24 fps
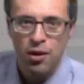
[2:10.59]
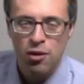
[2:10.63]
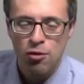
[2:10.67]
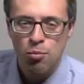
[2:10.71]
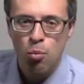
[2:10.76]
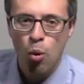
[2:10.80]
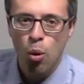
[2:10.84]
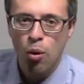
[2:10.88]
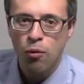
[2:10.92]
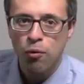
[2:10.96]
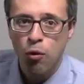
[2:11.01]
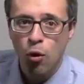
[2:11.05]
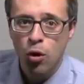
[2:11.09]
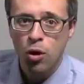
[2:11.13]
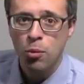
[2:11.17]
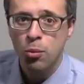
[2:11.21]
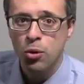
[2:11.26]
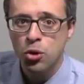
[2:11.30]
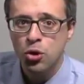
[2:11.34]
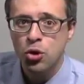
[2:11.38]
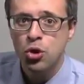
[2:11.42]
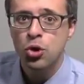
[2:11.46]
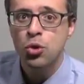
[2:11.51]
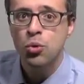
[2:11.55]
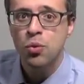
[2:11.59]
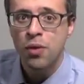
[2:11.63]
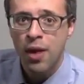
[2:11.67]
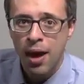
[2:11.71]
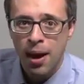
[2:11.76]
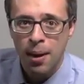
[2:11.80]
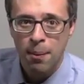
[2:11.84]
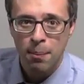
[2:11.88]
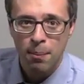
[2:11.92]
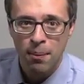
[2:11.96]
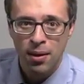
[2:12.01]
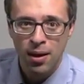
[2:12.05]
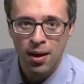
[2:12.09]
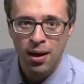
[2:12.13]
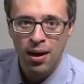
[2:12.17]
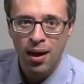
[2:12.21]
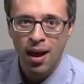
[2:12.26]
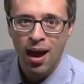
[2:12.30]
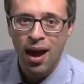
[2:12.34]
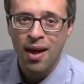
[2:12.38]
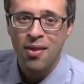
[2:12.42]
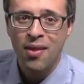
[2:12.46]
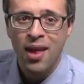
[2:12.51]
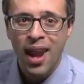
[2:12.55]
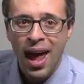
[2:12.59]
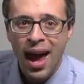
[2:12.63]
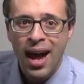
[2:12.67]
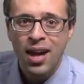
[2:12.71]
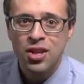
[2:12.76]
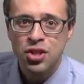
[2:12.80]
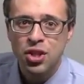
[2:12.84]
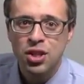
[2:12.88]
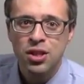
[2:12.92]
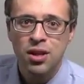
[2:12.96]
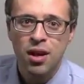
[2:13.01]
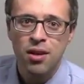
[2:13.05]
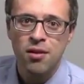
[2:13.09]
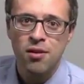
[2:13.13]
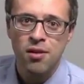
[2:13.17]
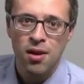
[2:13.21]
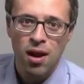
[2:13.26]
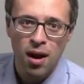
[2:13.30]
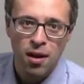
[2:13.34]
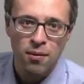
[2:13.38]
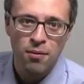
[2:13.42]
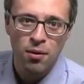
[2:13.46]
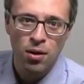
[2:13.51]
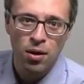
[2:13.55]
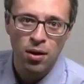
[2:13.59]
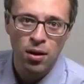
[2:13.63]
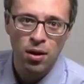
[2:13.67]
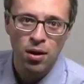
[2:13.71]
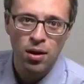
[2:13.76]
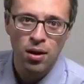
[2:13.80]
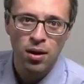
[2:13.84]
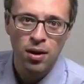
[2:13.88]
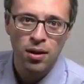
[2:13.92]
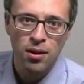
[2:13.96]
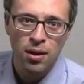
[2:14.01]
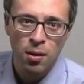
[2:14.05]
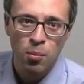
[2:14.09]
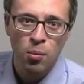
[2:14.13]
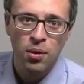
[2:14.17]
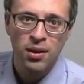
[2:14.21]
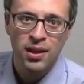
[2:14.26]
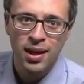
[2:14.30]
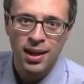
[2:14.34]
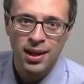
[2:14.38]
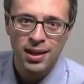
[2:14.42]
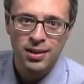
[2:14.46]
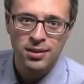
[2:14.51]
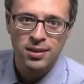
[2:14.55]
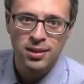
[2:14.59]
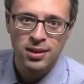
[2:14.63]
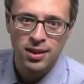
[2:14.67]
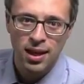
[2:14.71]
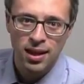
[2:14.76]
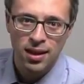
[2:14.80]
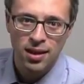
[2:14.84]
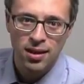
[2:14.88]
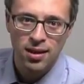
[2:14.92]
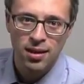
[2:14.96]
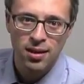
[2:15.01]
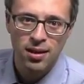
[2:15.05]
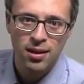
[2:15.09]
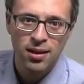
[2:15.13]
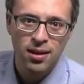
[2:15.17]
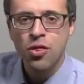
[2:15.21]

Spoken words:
that is more affordable to them, and that actually does cover them when they get sick.